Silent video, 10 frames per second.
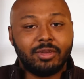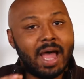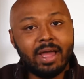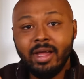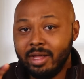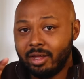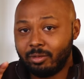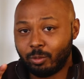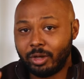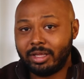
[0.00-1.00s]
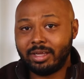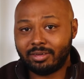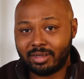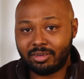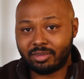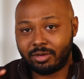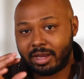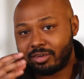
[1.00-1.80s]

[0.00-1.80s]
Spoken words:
Not really intense on that,